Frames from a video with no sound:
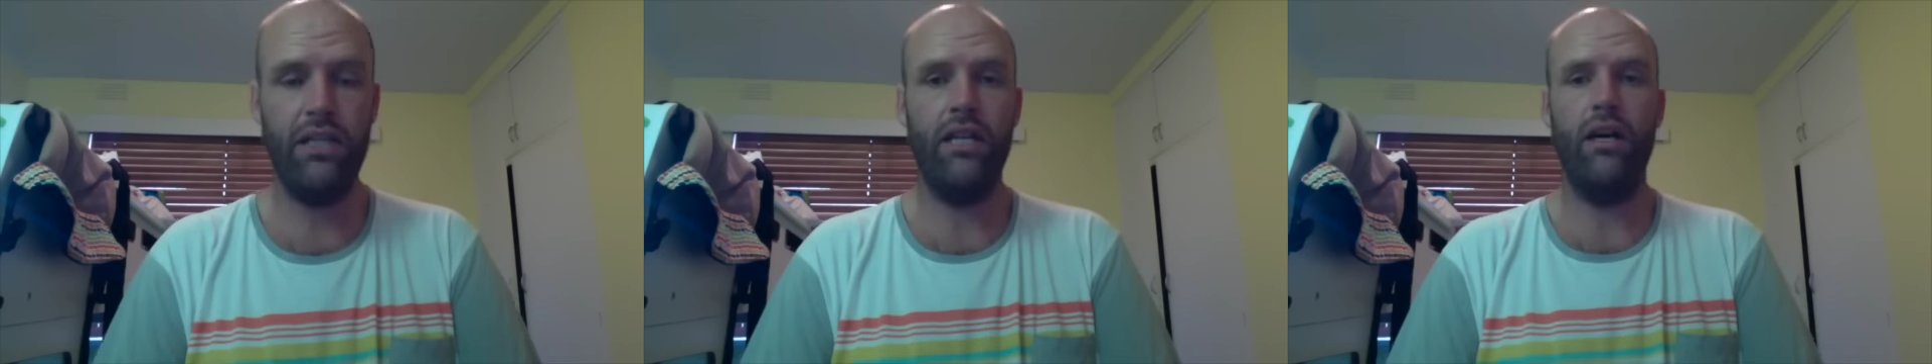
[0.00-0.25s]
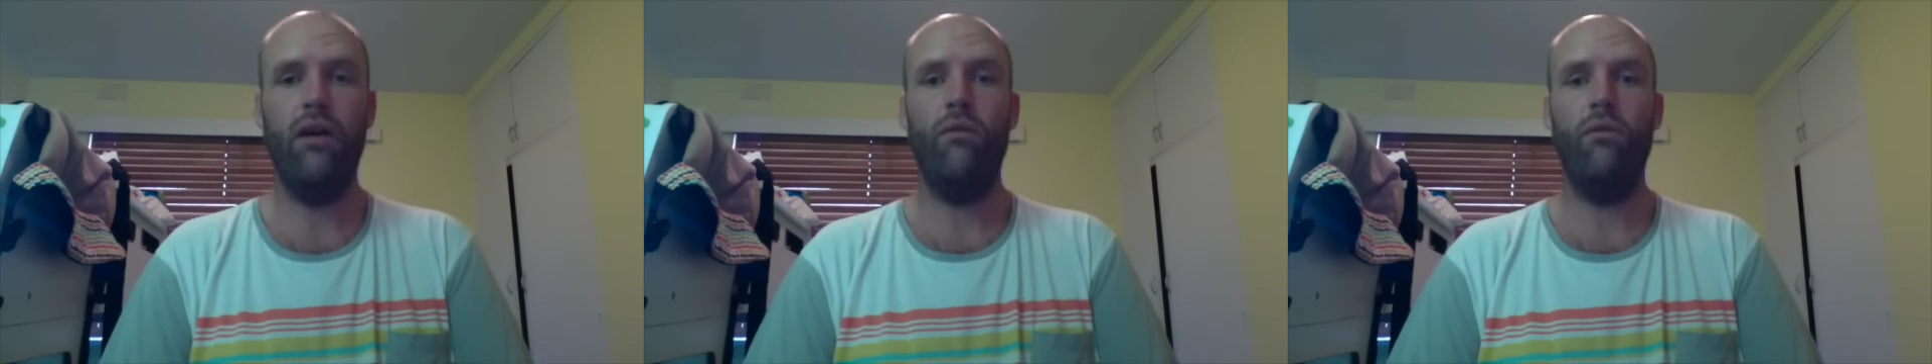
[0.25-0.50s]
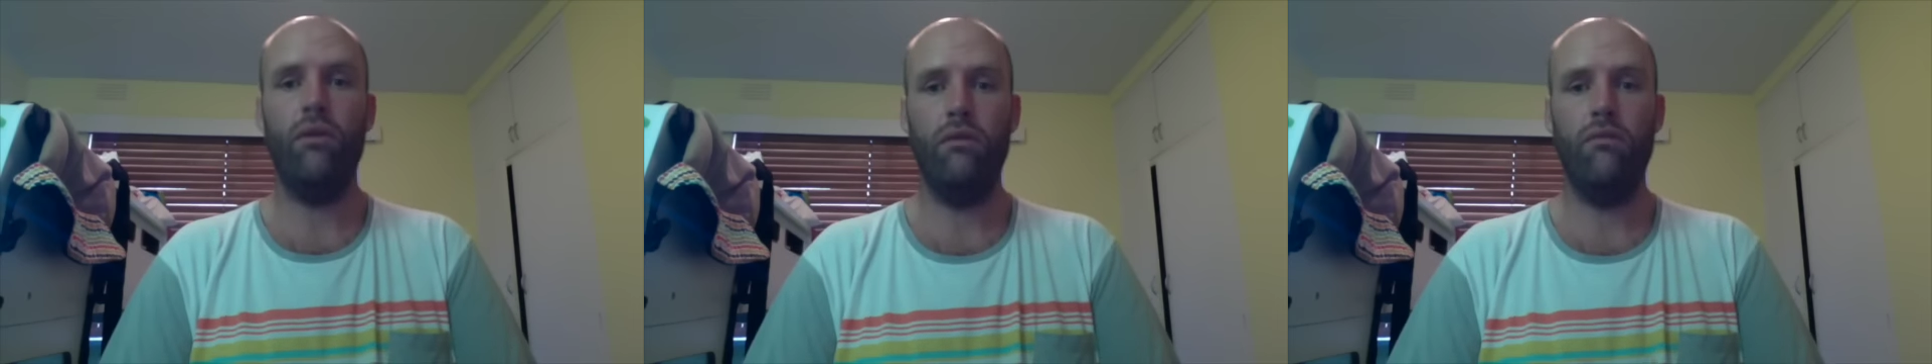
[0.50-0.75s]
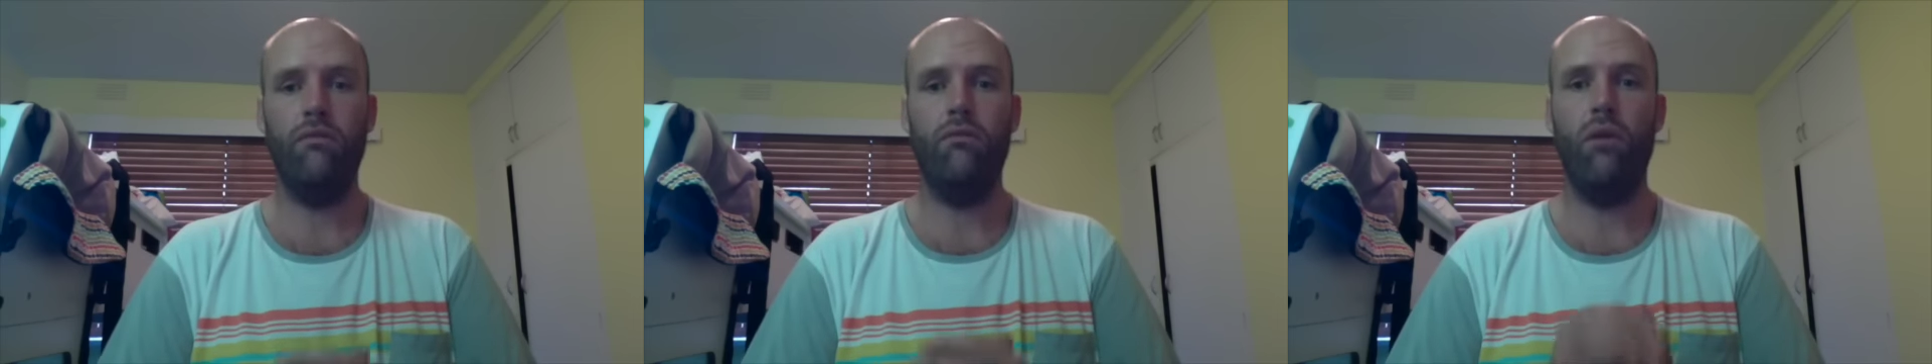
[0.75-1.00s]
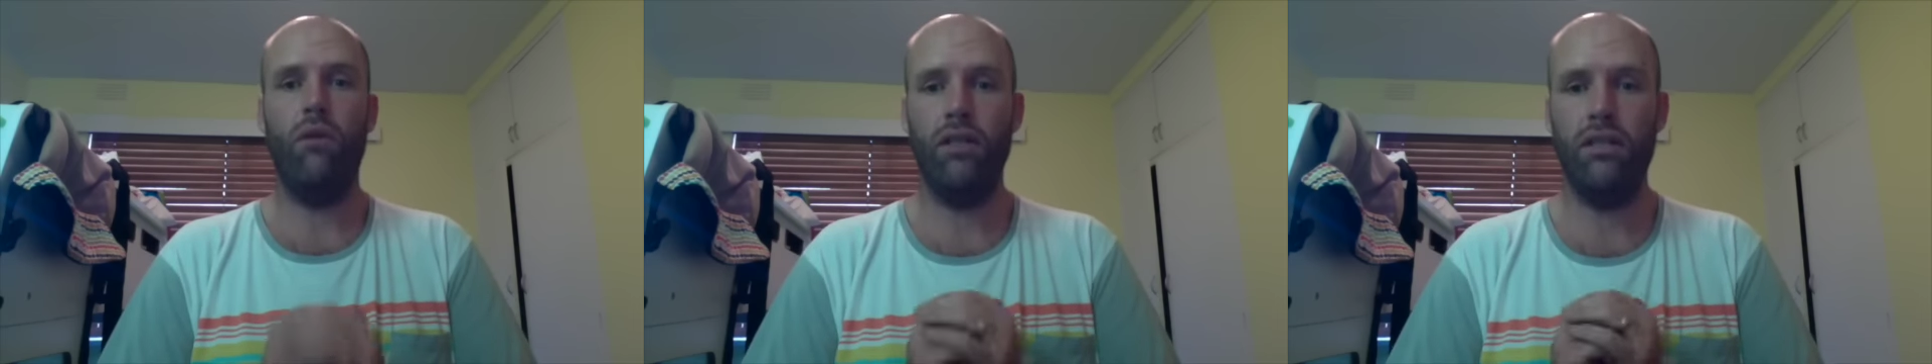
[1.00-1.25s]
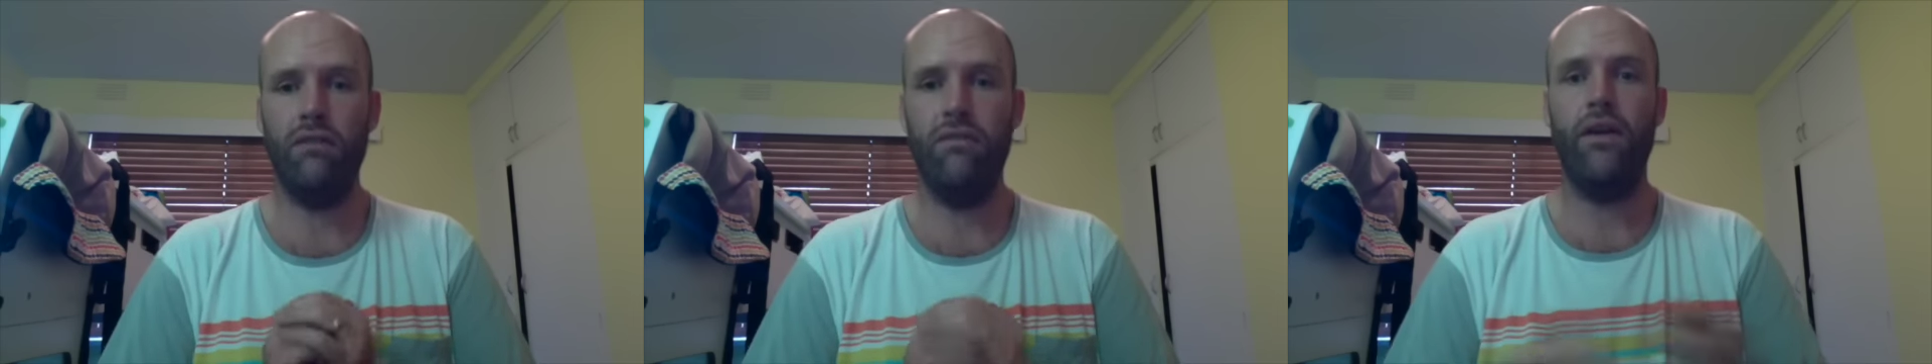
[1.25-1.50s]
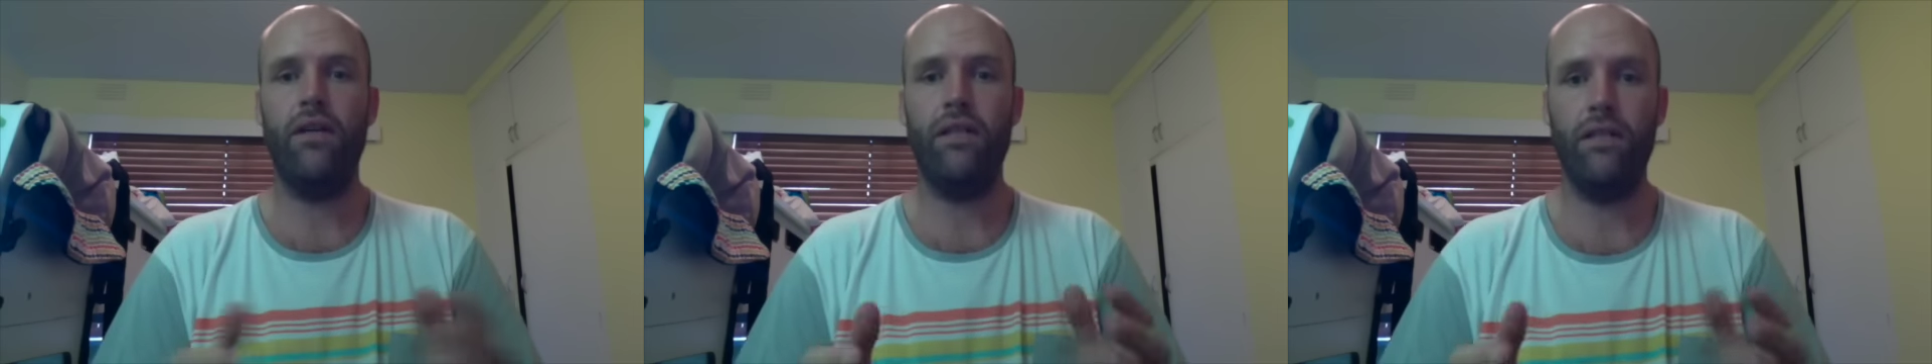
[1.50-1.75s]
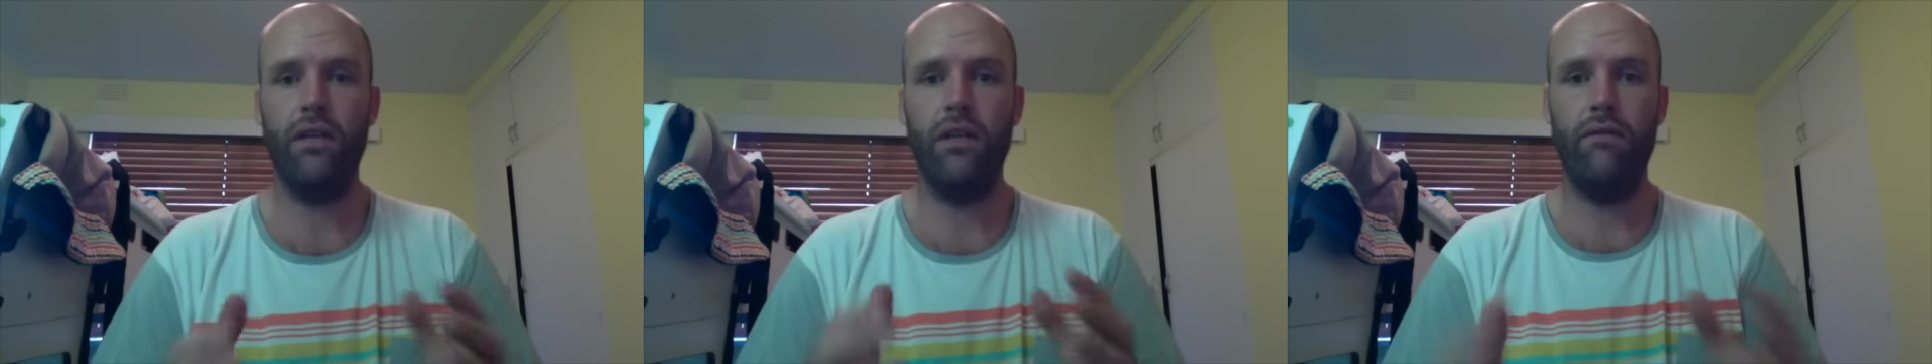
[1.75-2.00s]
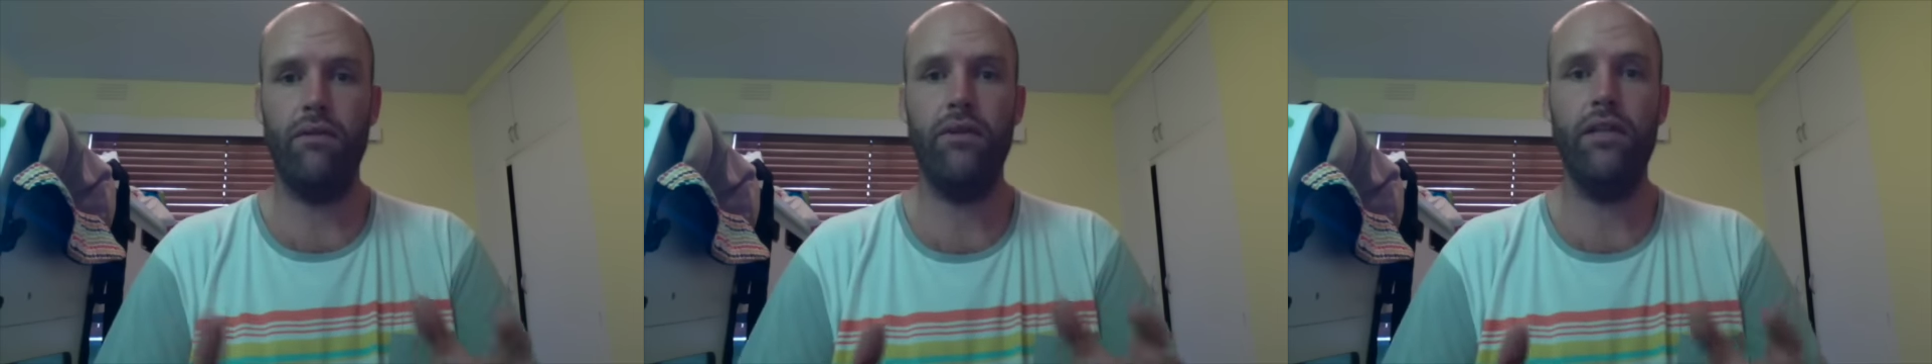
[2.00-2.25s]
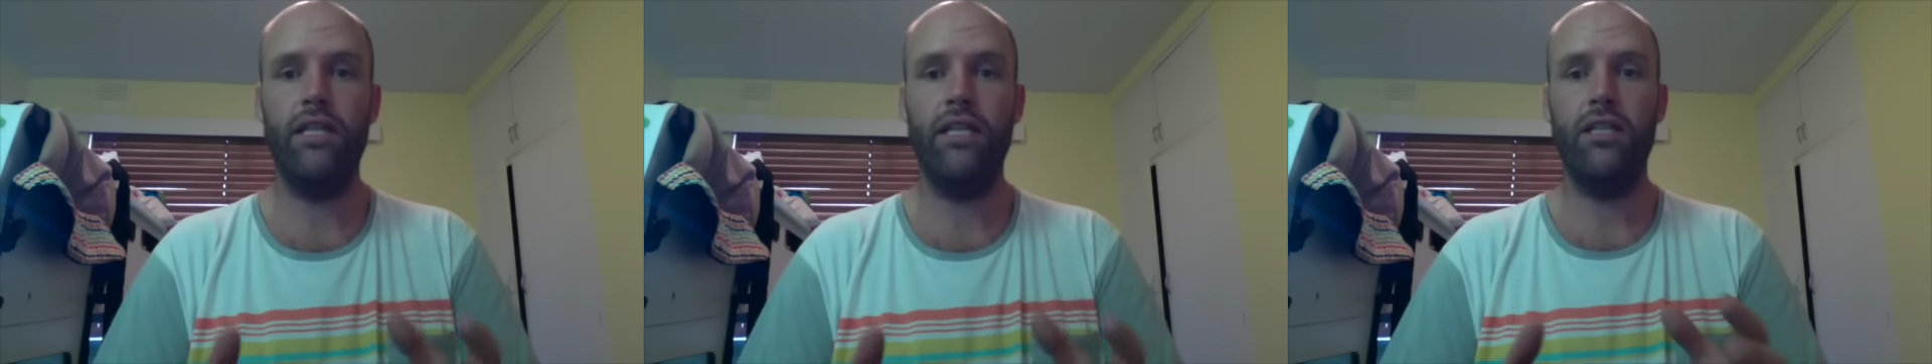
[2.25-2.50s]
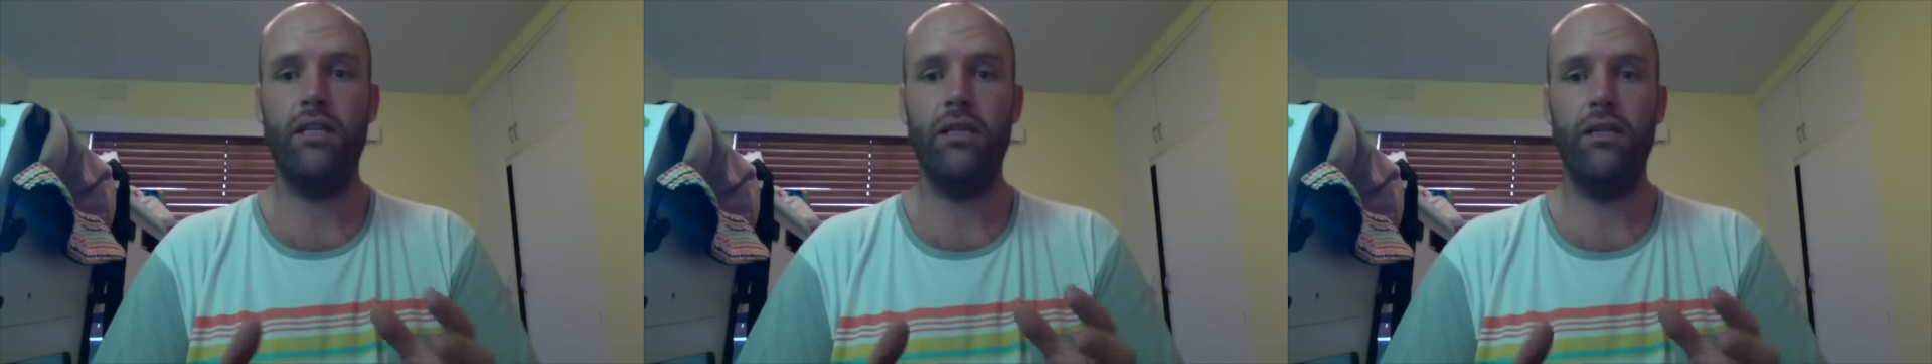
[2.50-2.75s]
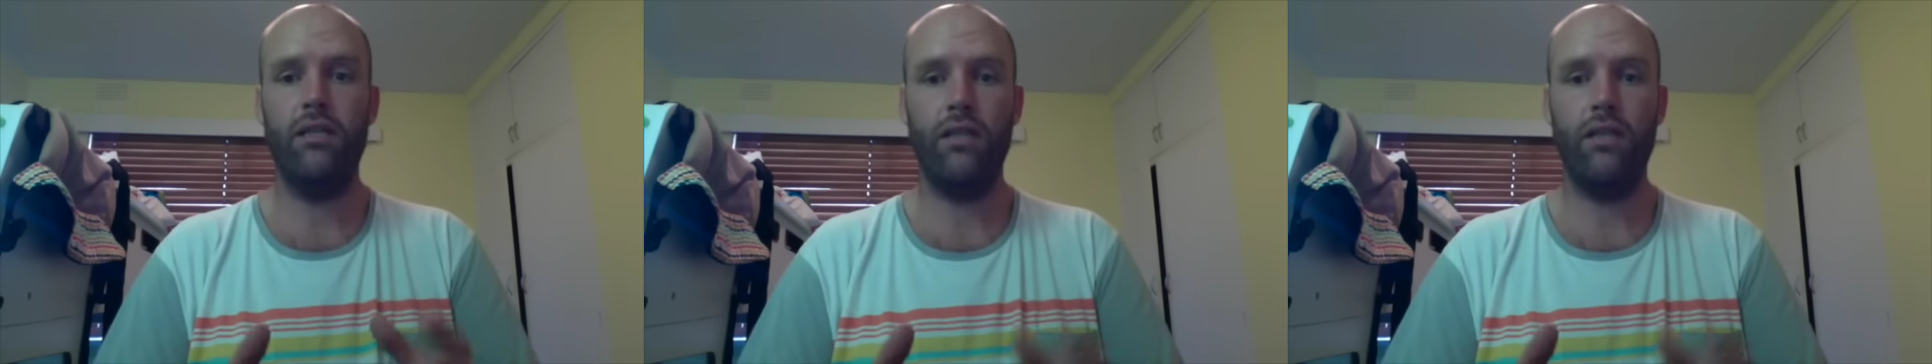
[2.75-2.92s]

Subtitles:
then I would have wanted to focus on the food addiction